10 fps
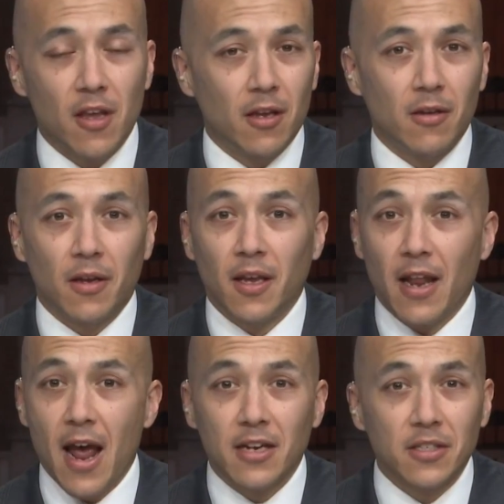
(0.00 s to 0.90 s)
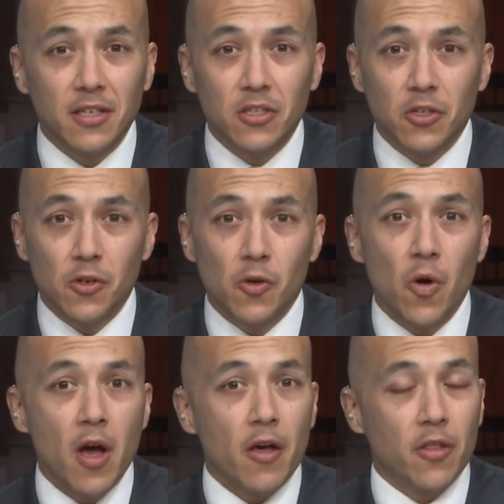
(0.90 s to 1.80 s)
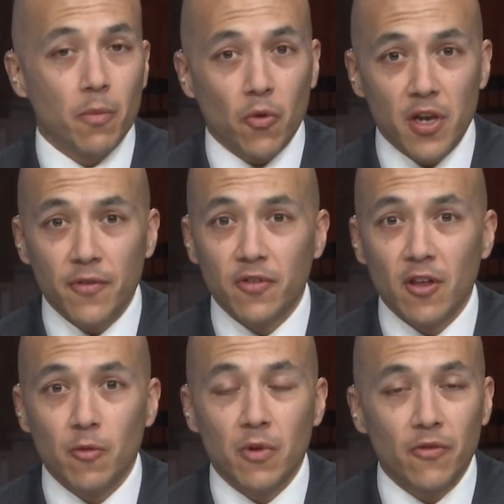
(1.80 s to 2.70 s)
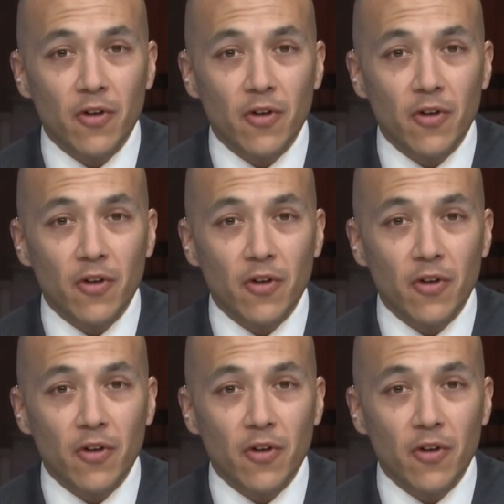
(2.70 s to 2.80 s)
They can get access to the briefs that have been